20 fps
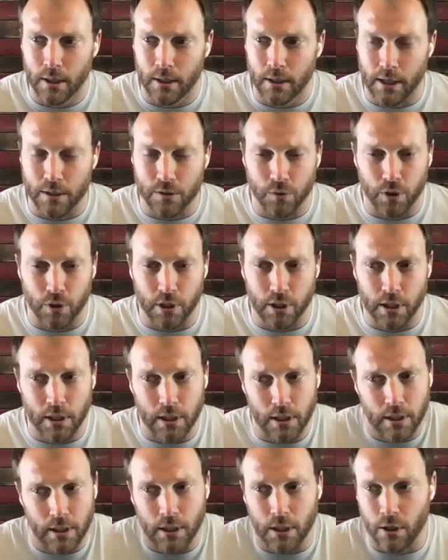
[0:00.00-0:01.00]
that's
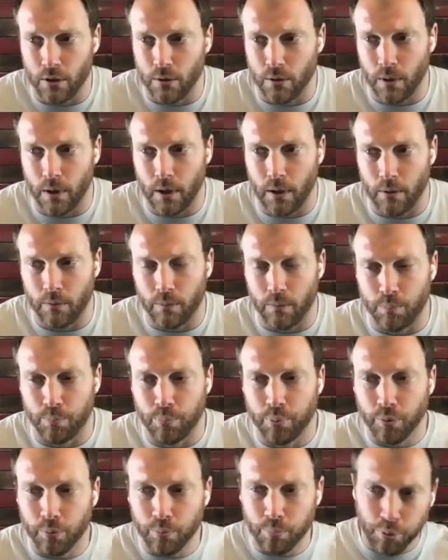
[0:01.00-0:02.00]
really you
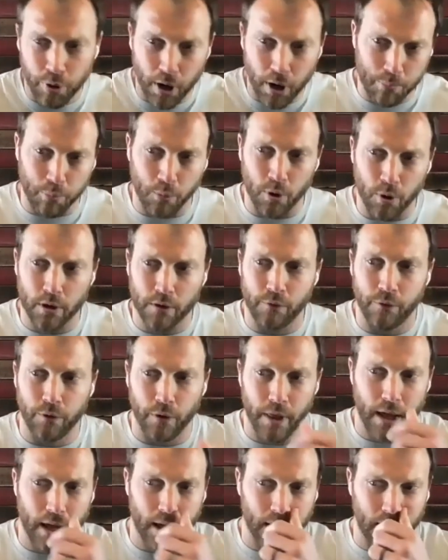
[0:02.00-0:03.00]
know prep work for
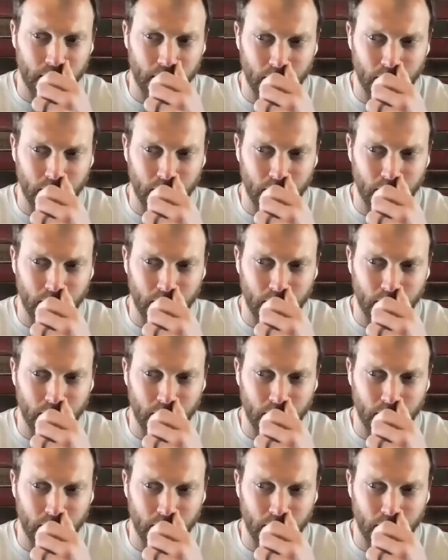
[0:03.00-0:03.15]
that.